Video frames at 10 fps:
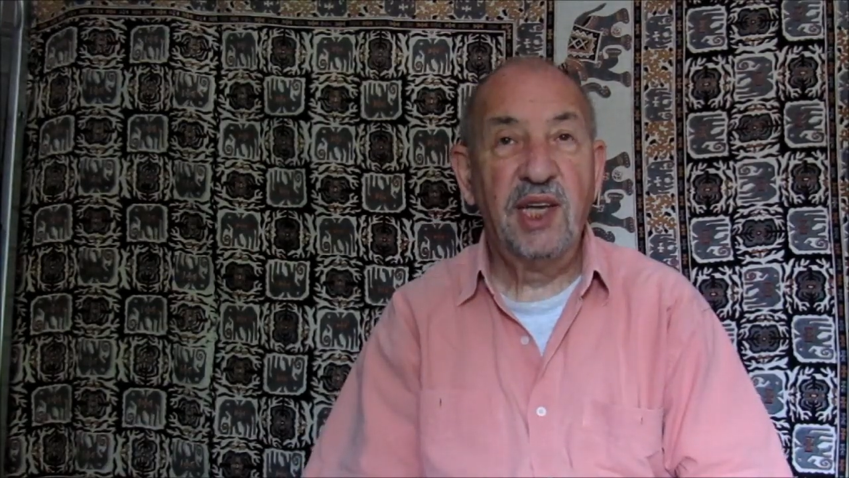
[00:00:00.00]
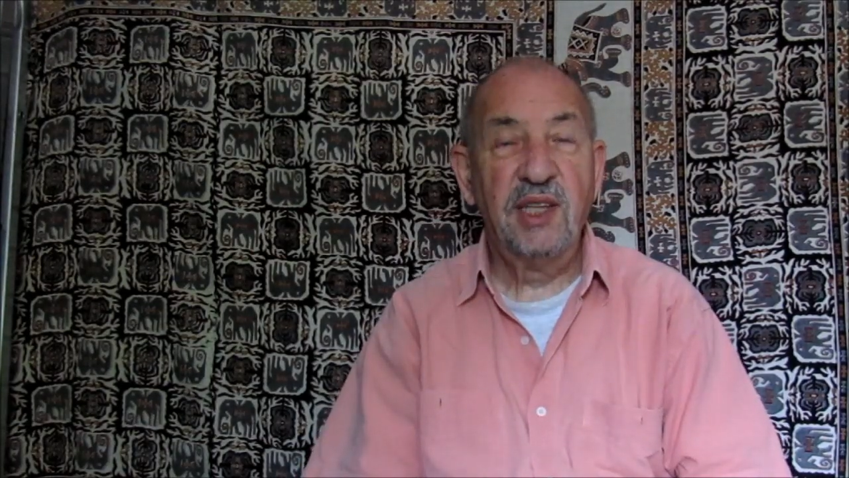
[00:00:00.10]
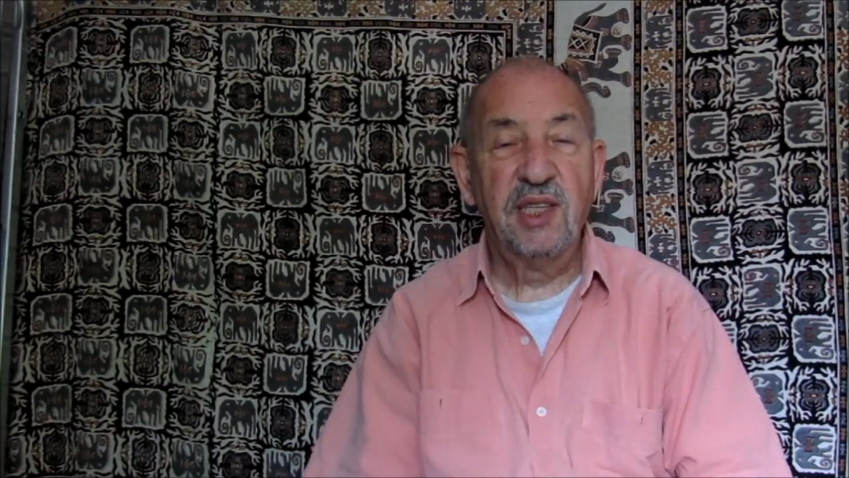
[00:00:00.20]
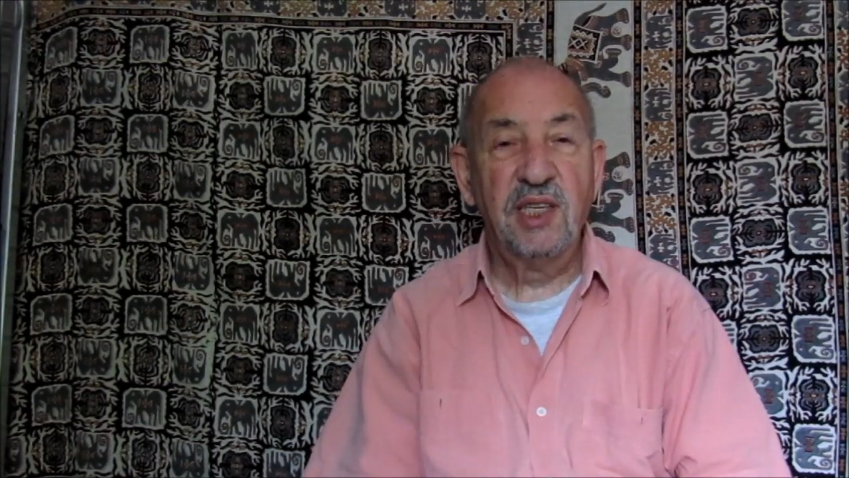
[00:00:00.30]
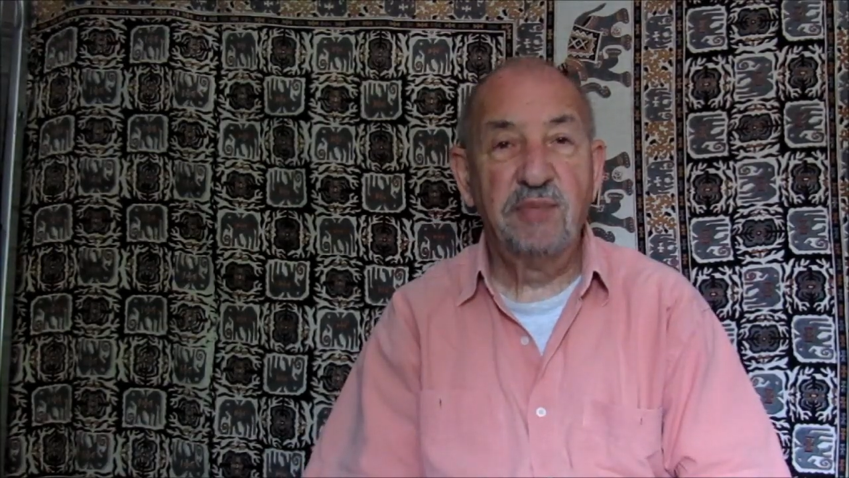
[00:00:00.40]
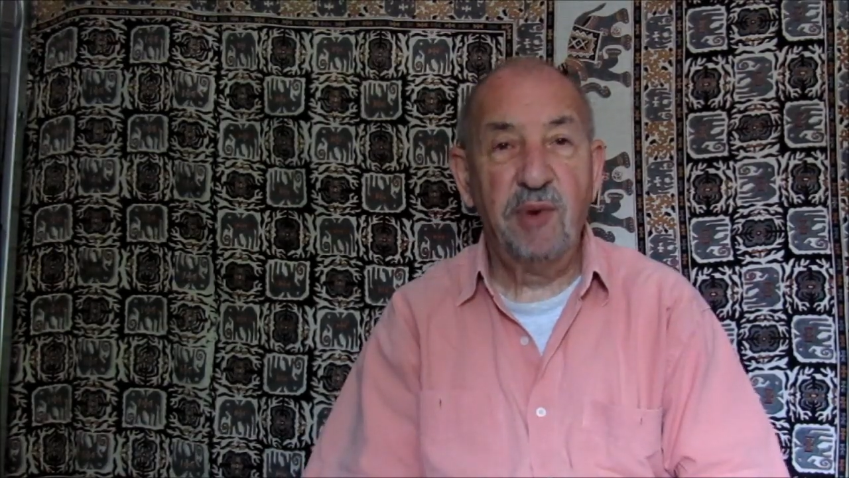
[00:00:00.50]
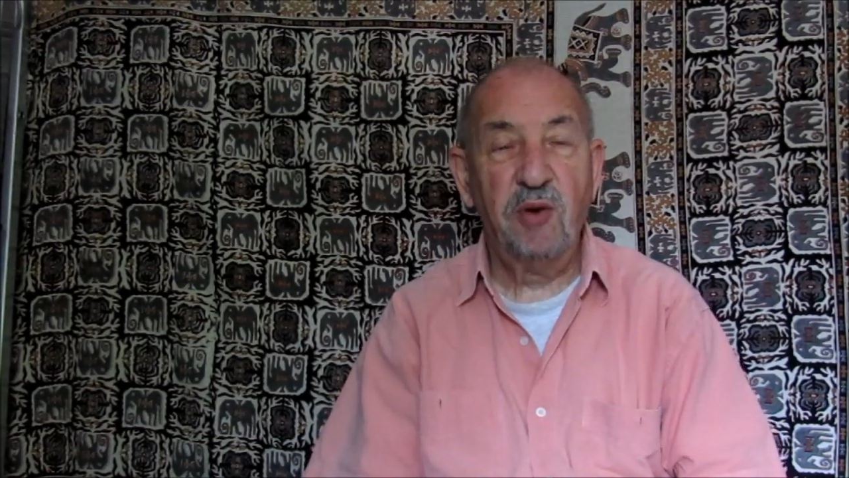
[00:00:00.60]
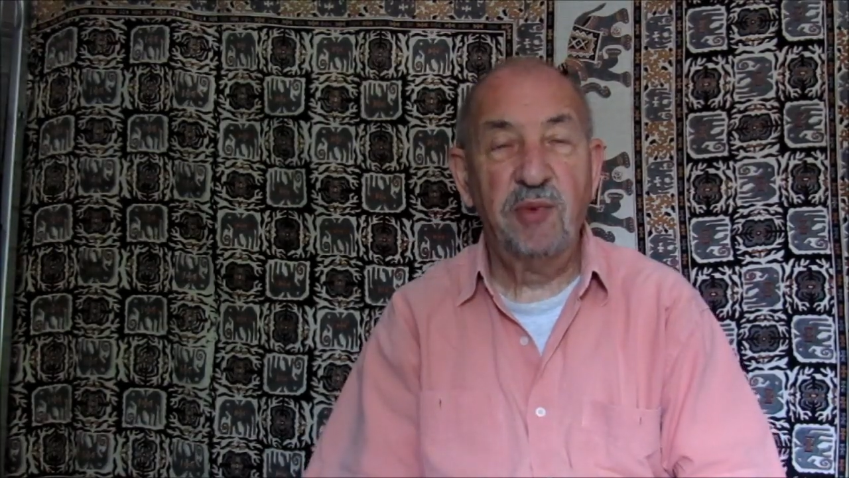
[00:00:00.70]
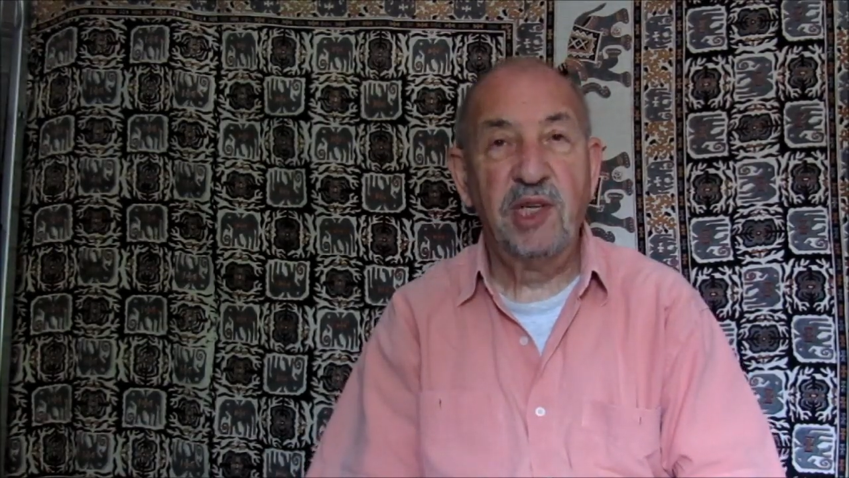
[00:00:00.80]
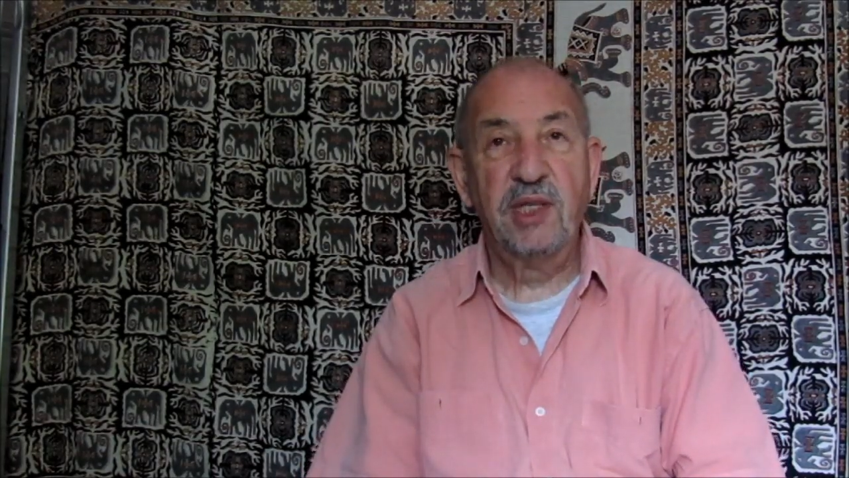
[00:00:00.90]
at this
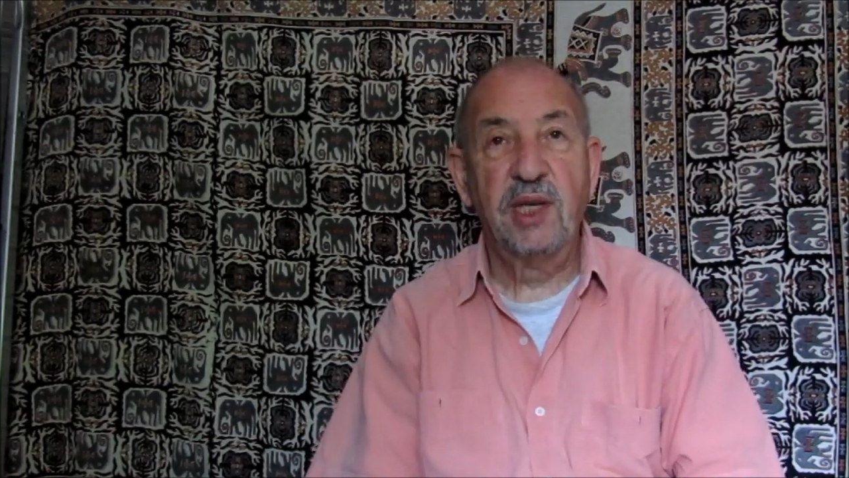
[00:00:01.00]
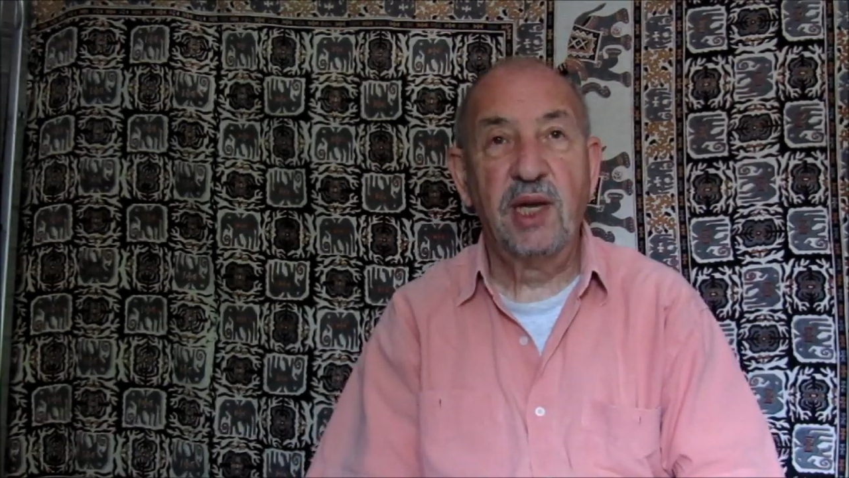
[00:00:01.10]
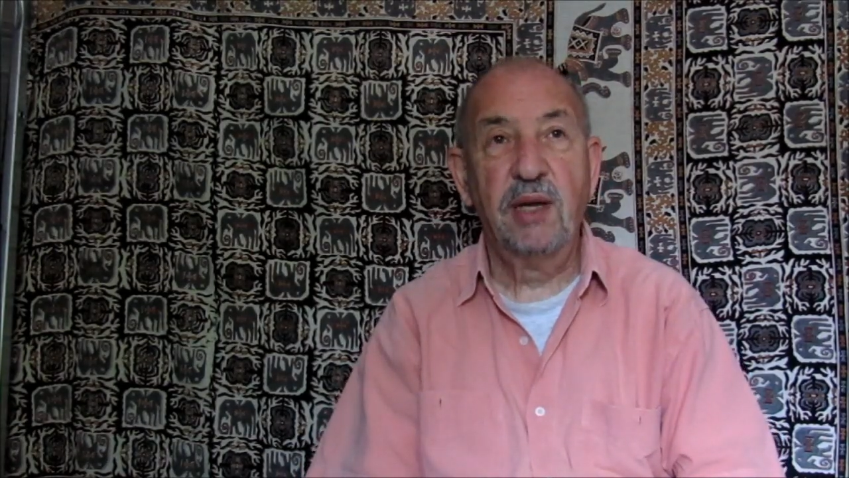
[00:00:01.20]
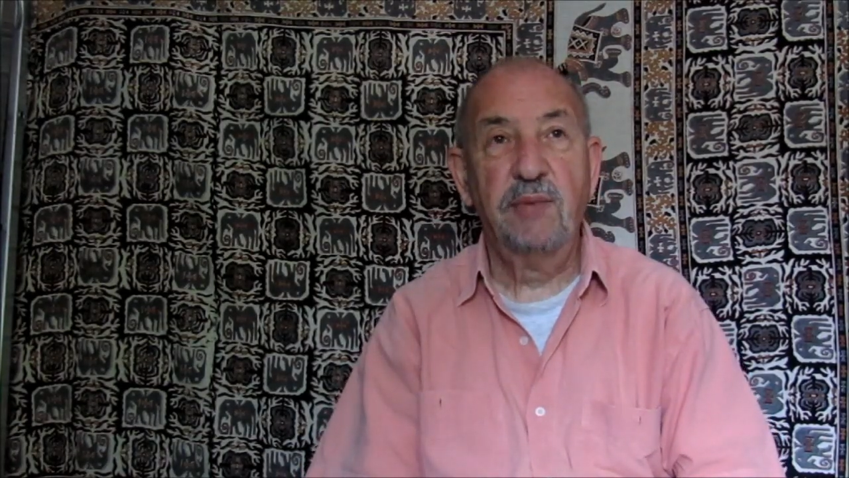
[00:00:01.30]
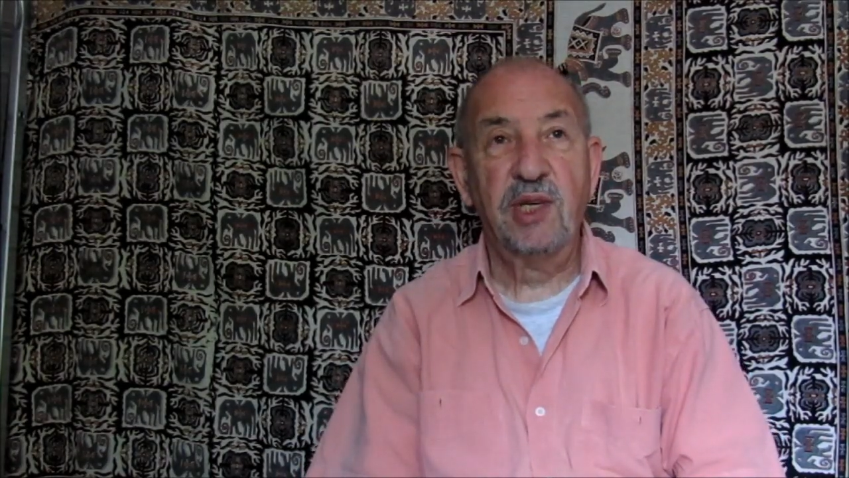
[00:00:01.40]
moment in time